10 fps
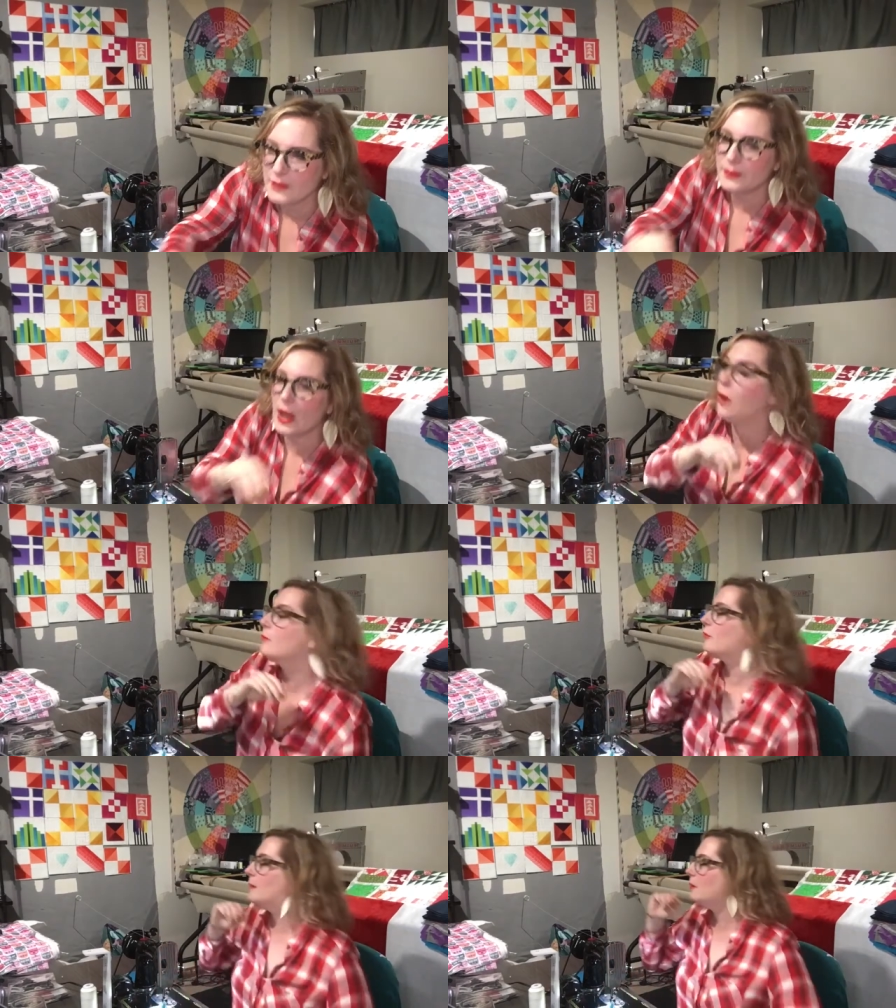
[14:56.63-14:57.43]
Oh,
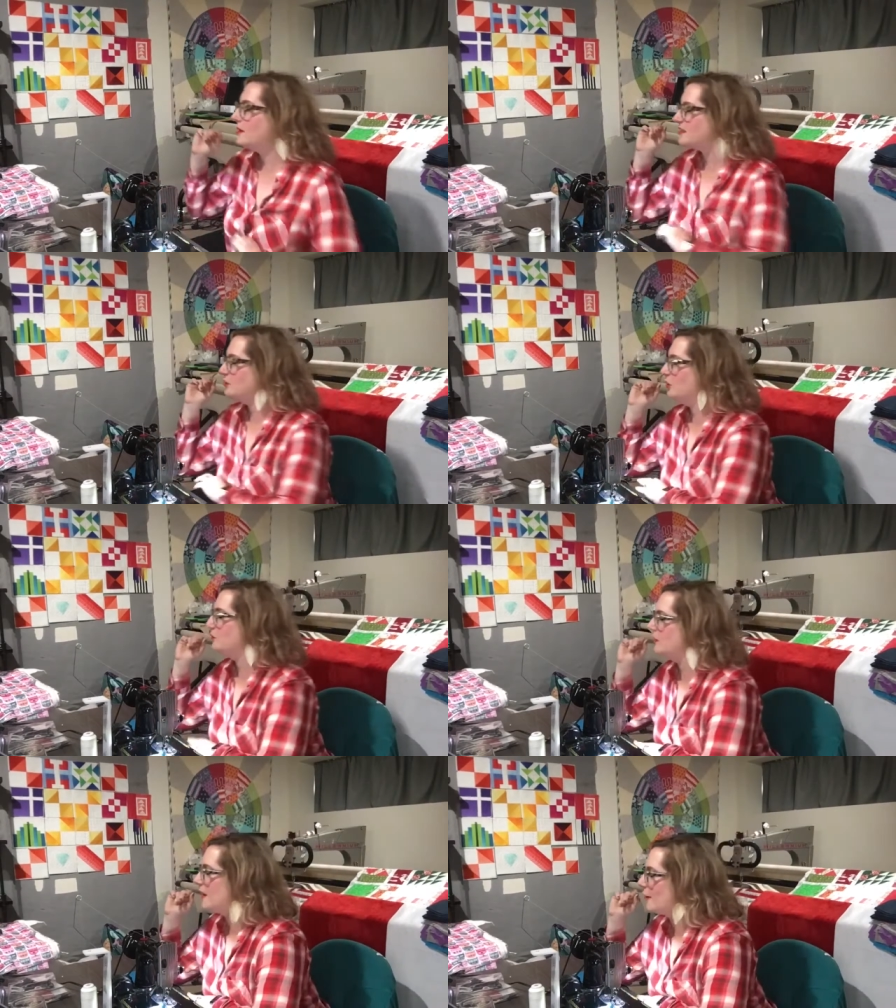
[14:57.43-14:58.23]
Grandma wants to know if
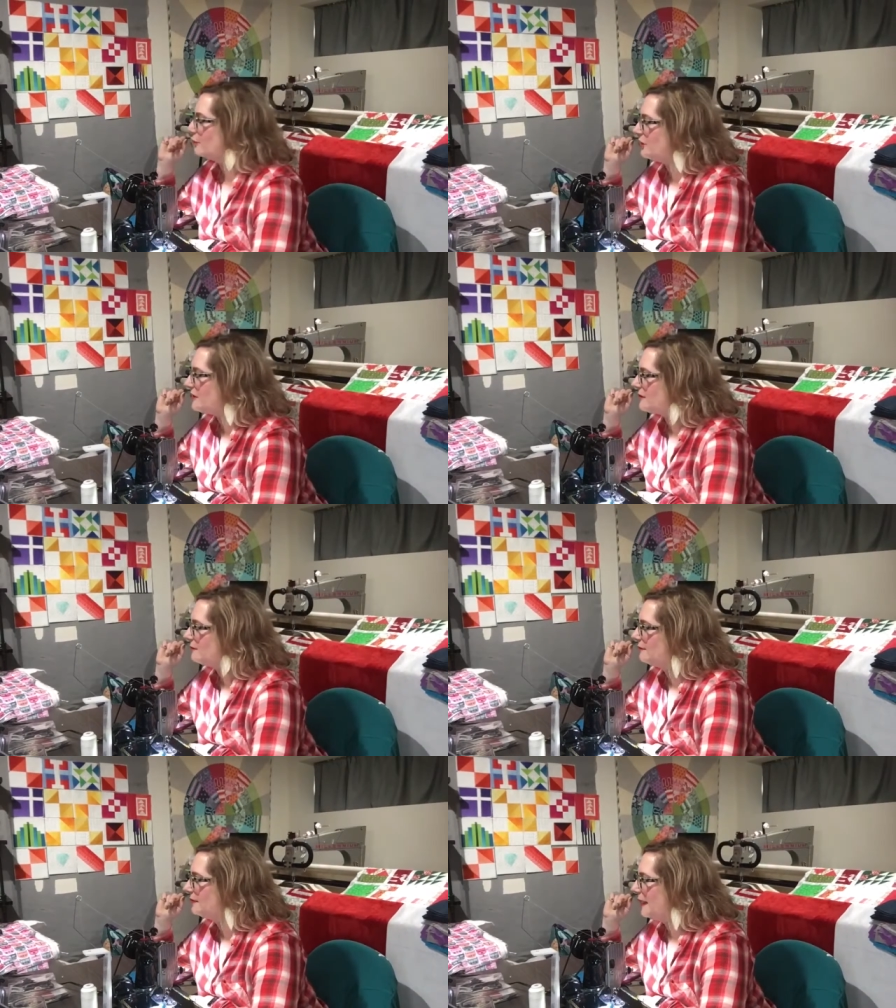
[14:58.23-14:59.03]
you have allergies.
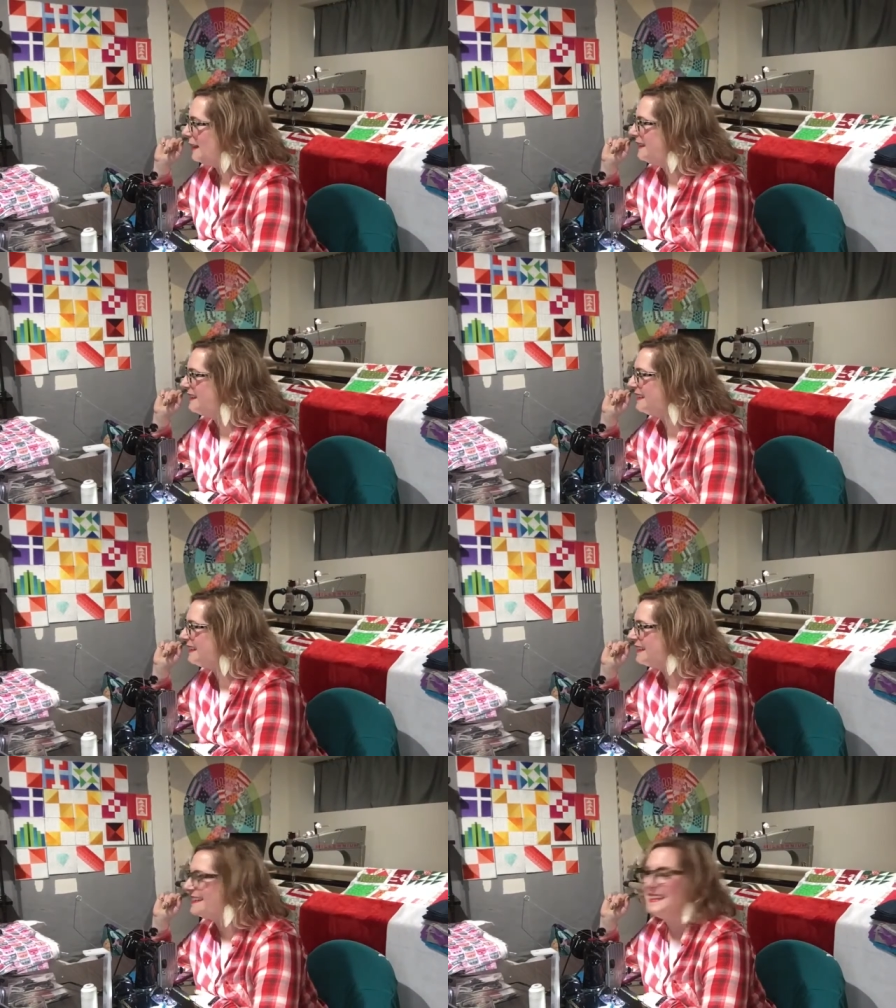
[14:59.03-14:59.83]

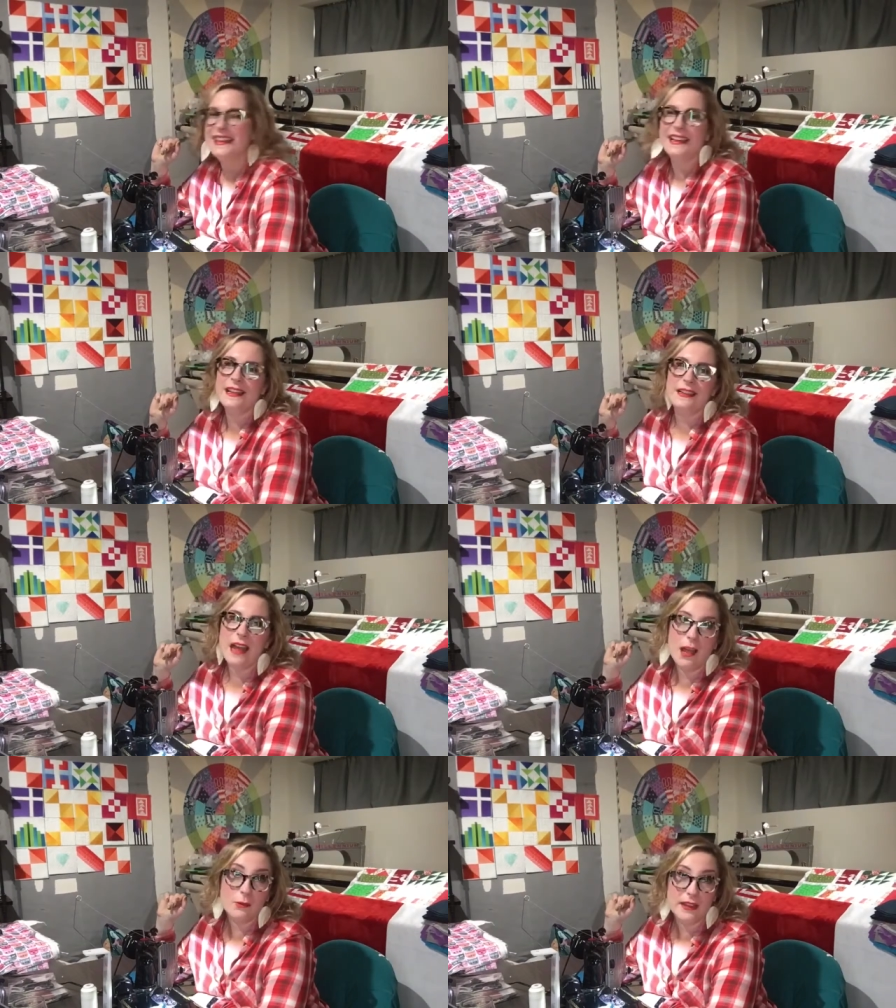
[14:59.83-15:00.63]

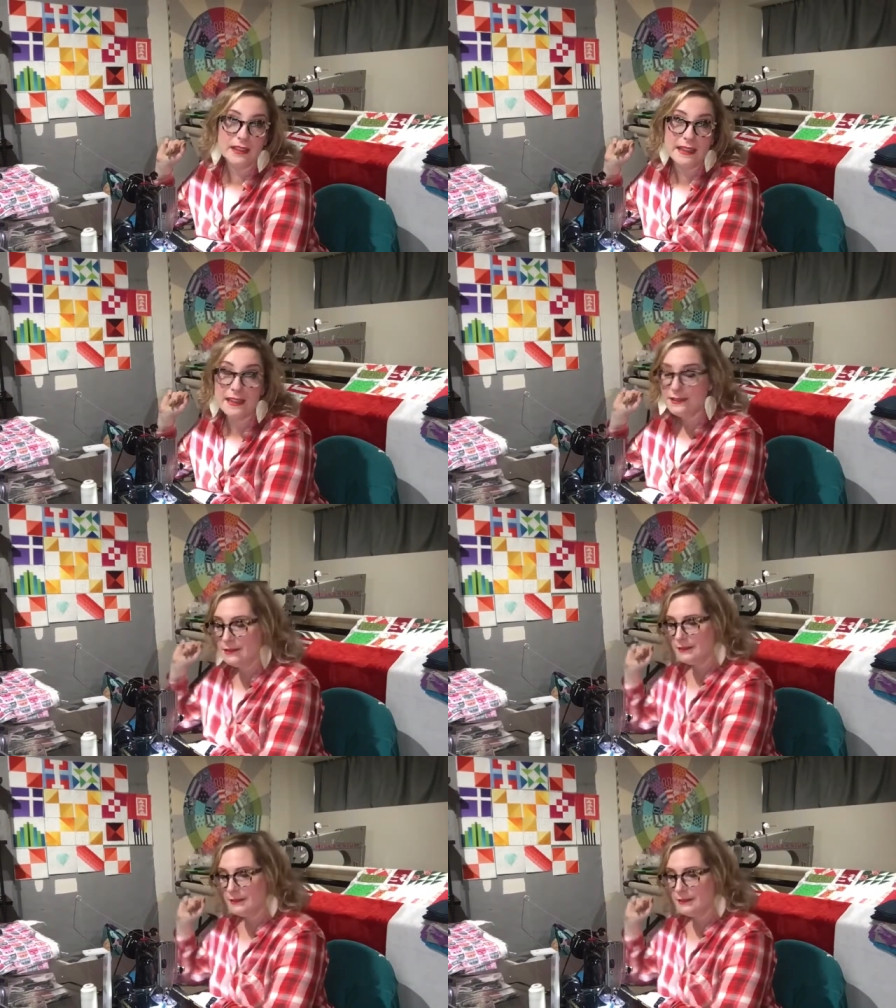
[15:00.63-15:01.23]
Not really.